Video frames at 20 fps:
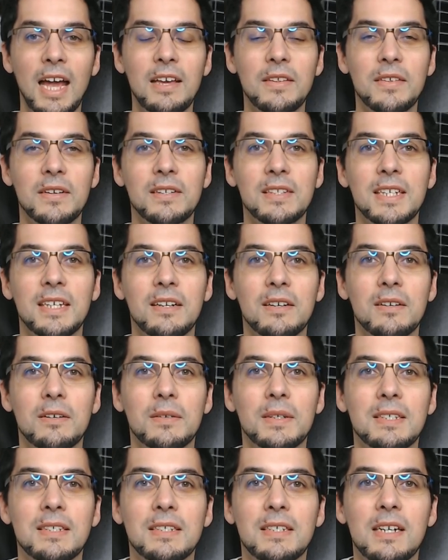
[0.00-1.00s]
Hey there, Leo.
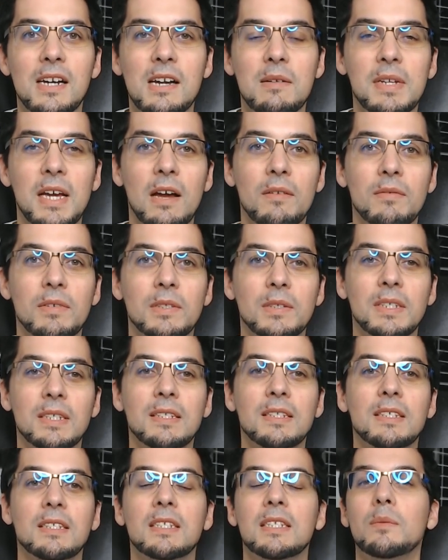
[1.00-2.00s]
It's time to have a look
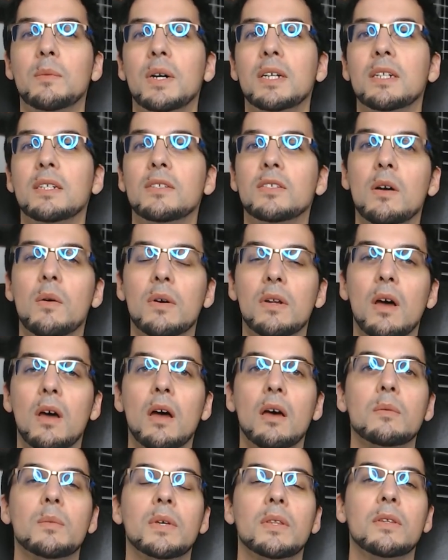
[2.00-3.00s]
and see what is going
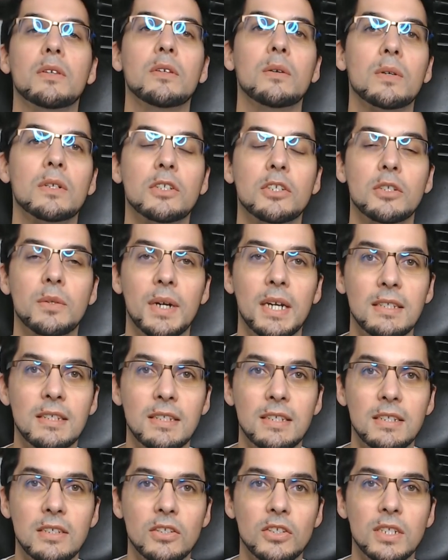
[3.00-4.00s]
on with your
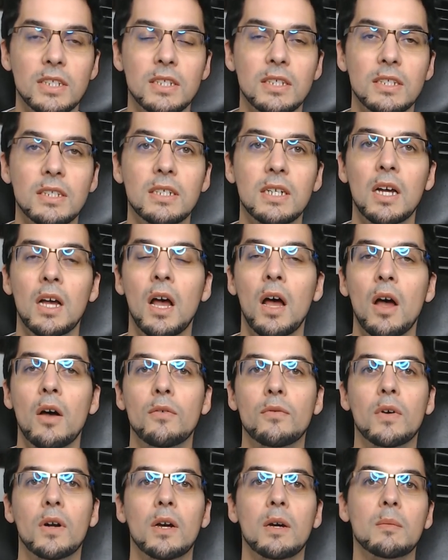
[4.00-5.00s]
transition
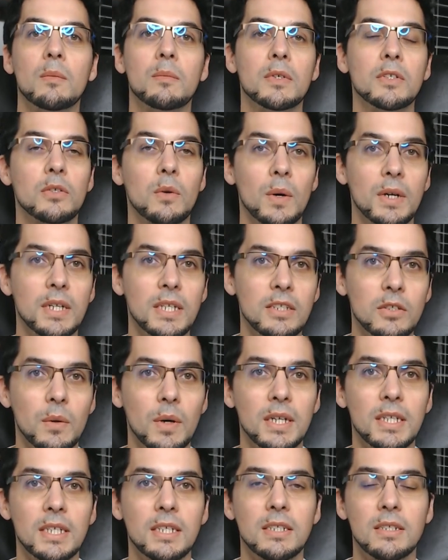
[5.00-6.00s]
from
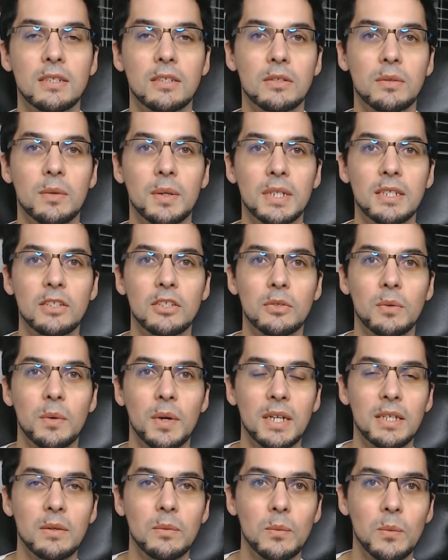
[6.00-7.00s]
2020 to
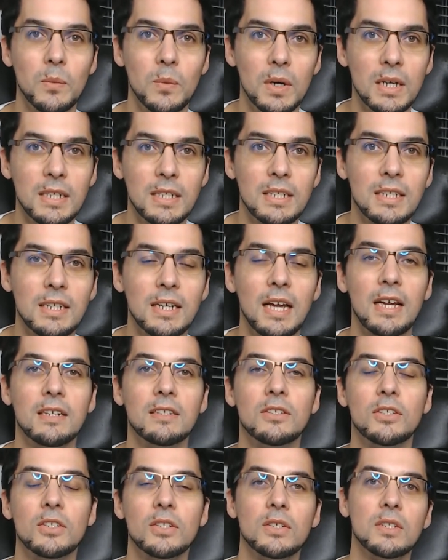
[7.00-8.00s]
2021.
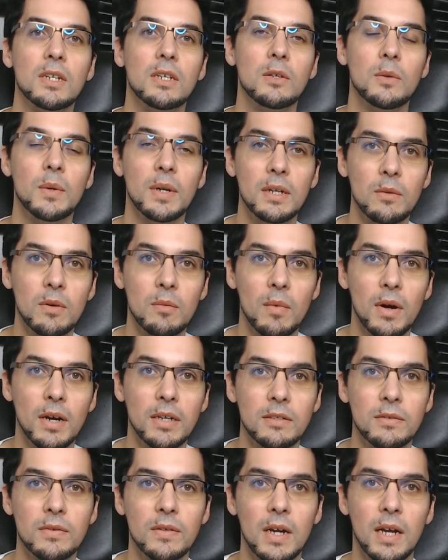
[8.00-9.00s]
And just a quick
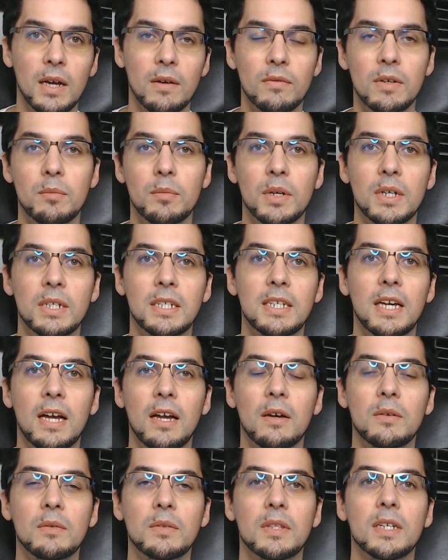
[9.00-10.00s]
reminder for everybody
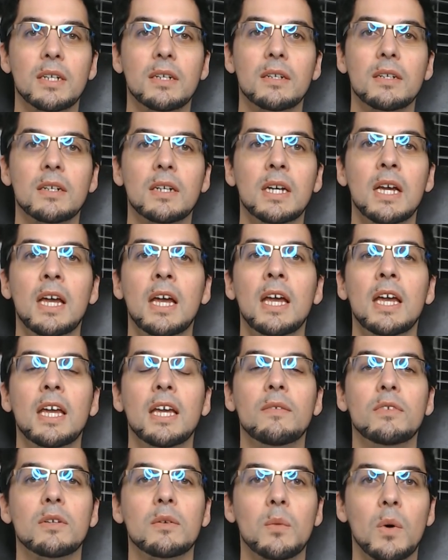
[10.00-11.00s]
out there,
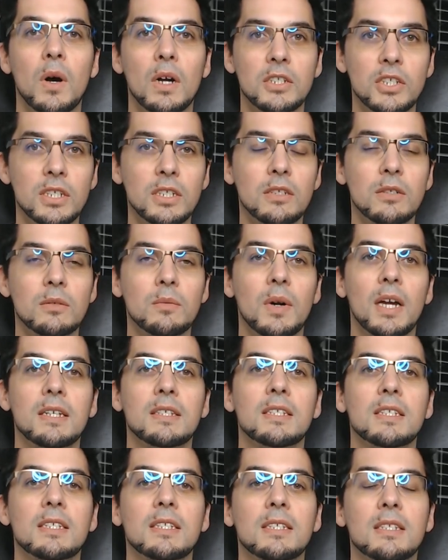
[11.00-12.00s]
if you're watching your
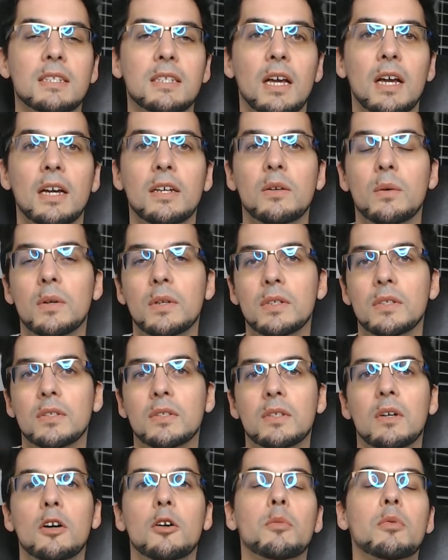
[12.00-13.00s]
rising sign
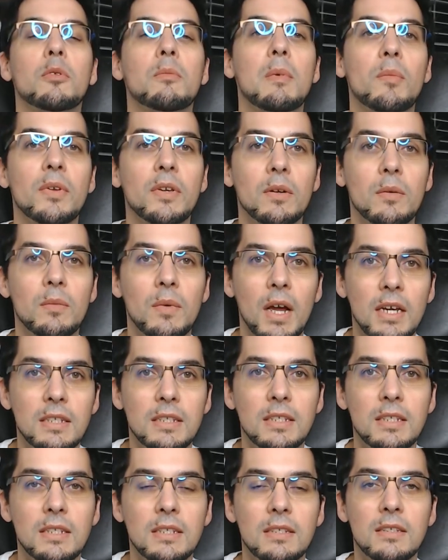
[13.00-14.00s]
horoscope, remember your
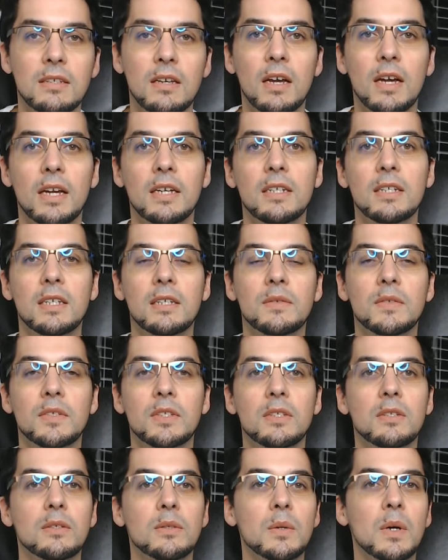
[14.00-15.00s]
rising sign gives
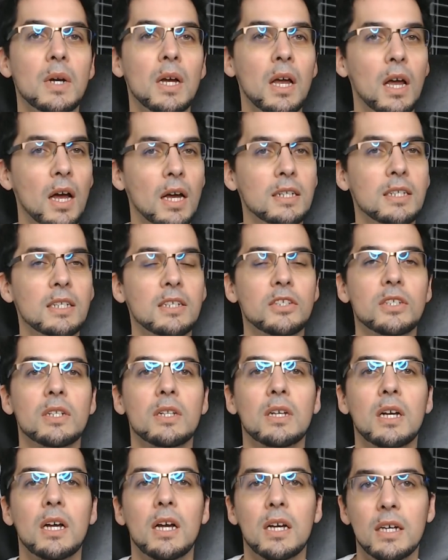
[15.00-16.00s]
you
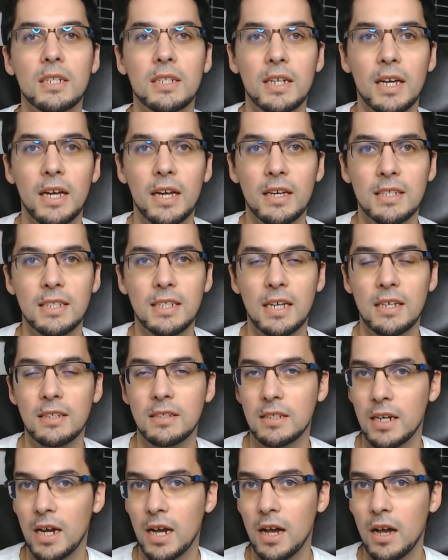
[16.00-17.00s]
additional context as
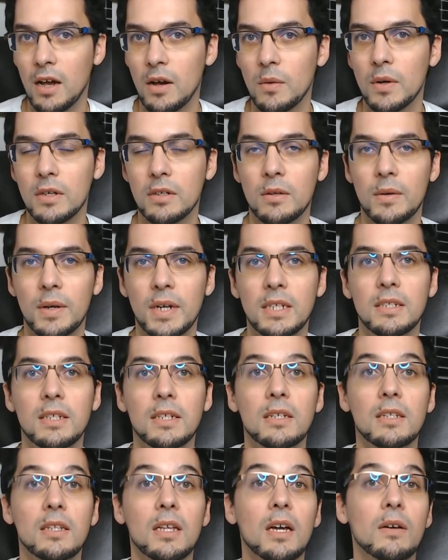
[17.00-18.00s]
to how a great
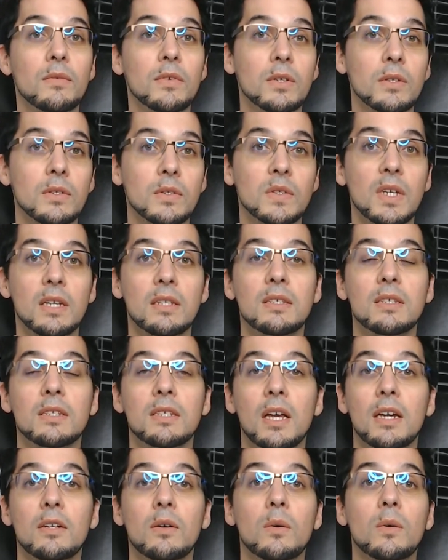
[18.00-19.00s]
deal of your sun
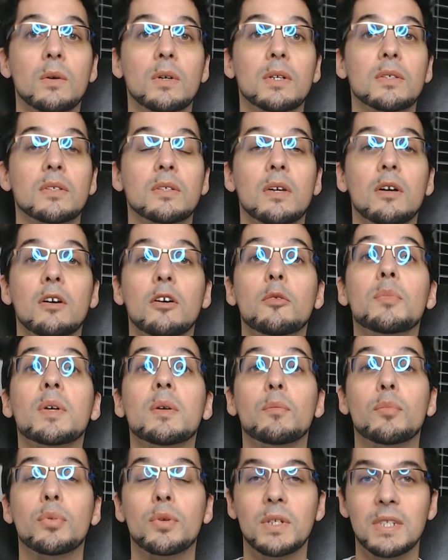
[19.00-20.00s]
sign horoscope
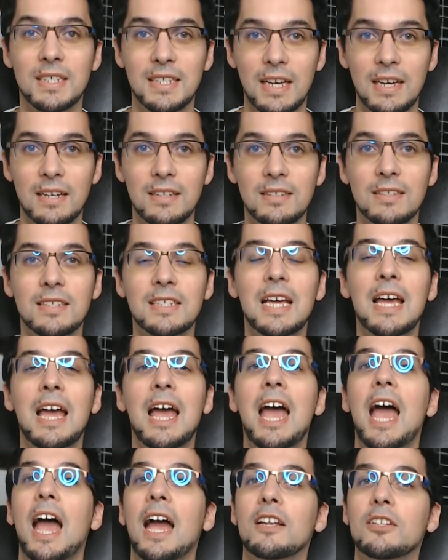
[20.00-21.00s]
presents.
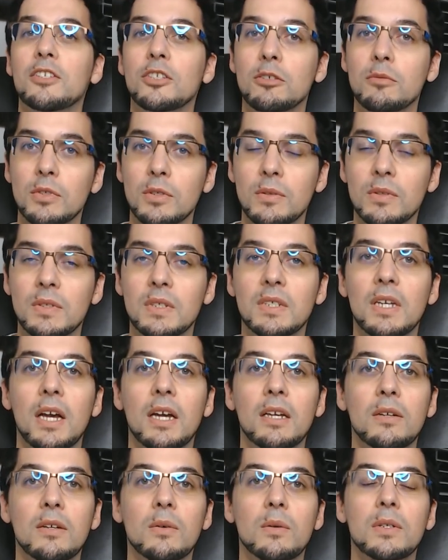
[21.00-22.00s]
And your moon
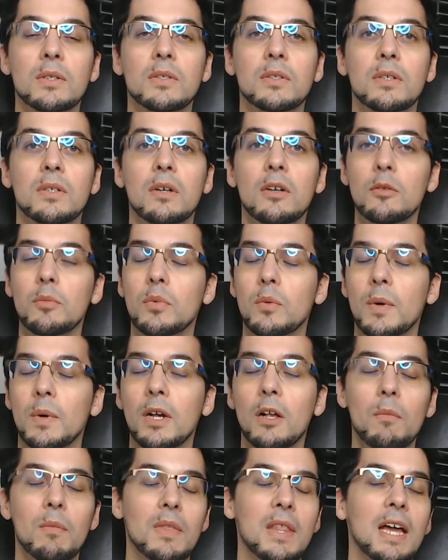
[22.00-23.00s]
sign horoscope,
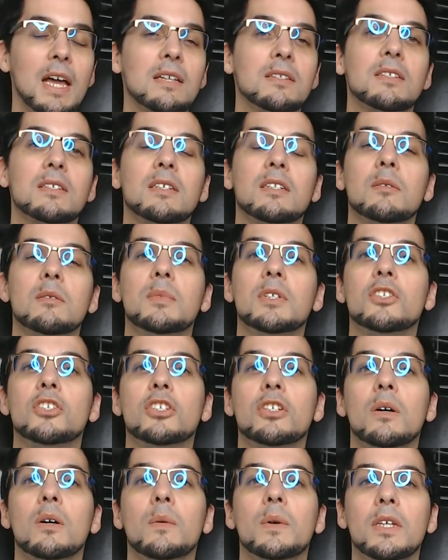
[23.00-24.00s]
well, that's going to be
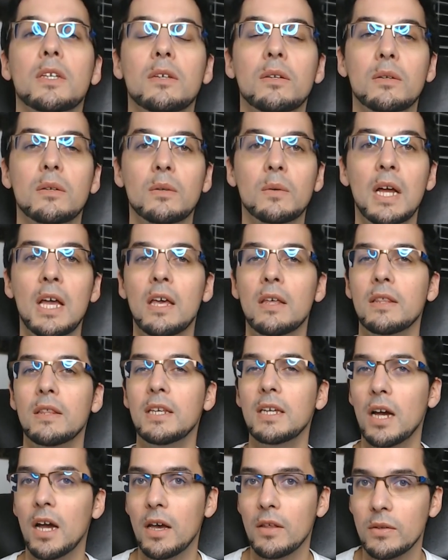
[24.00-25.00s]
showing you
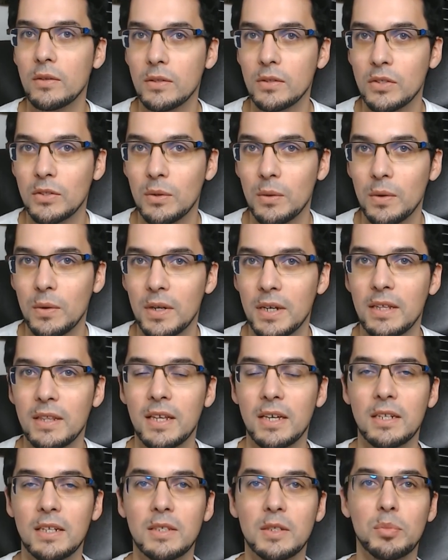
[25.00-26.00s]
the other story
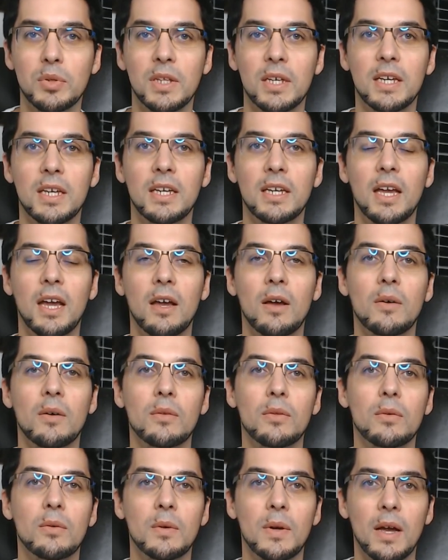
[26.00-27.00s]
that is playing
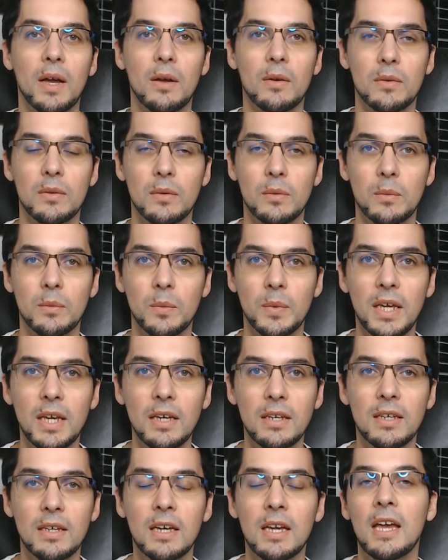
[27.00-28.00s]
out throughout the
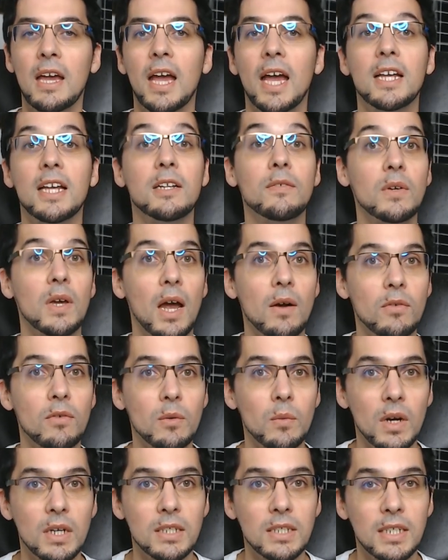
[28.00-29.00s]
week. And if you ever
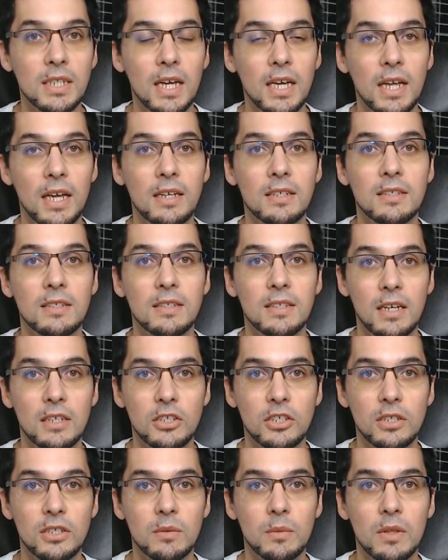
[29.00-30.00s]
want to get a
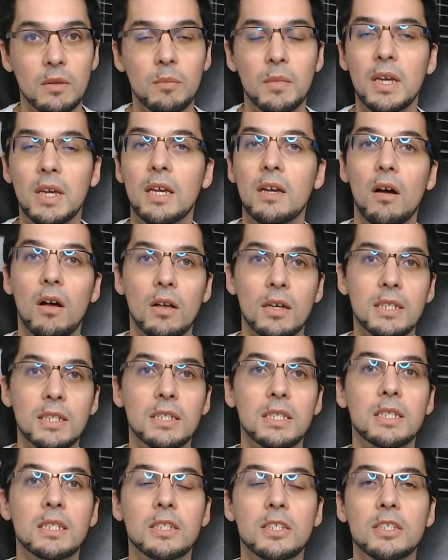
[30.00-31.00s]
session with me, all you
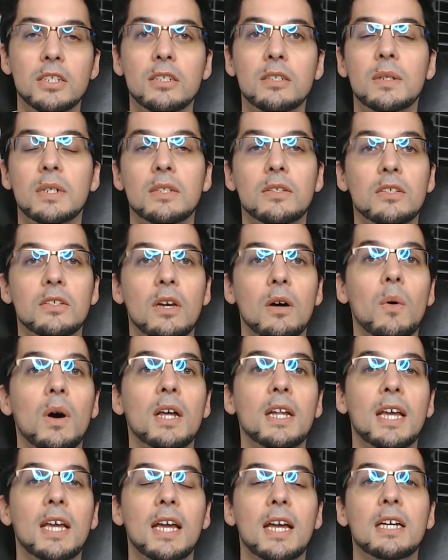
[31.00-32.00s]
need to do is go
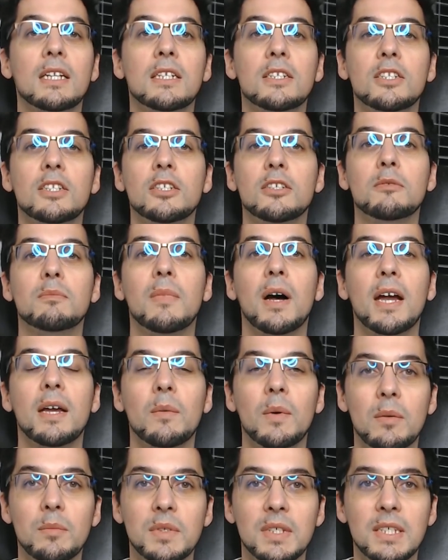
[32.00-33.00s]
on ahead to my
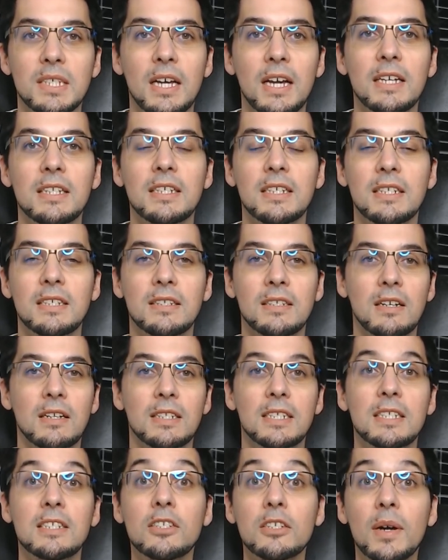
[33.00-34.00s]
website. It's
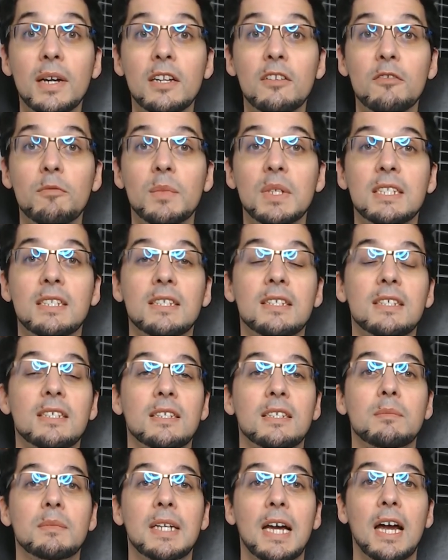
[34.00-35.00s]
called
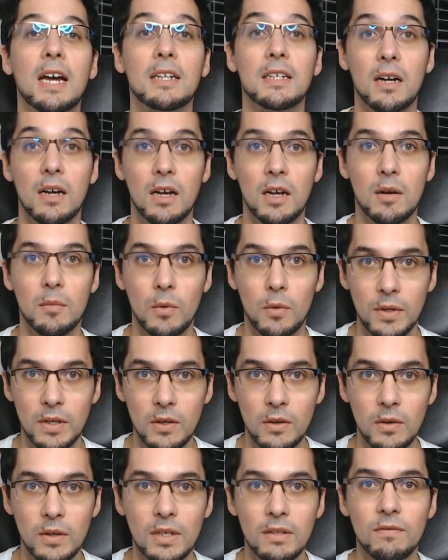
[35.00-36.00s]
integrativemysticism.com, or
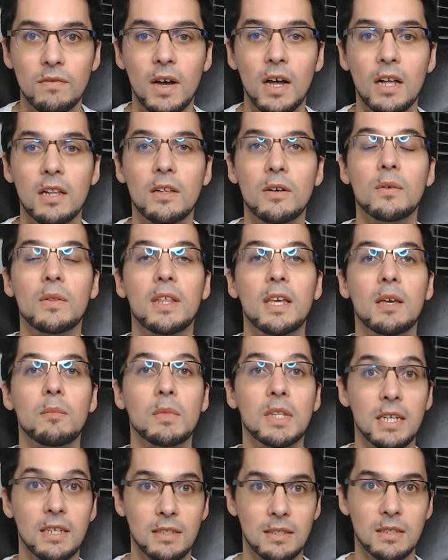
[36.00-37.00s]
you can follow
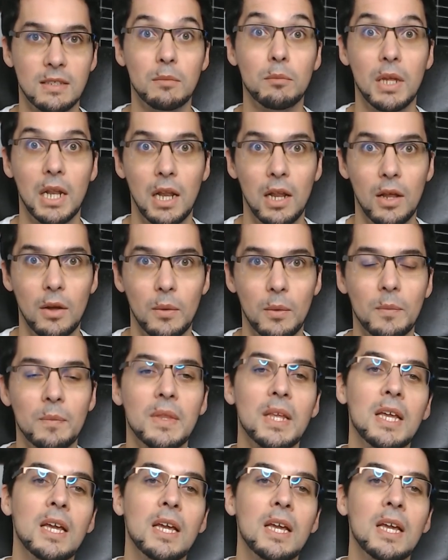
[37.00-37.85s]
them links below.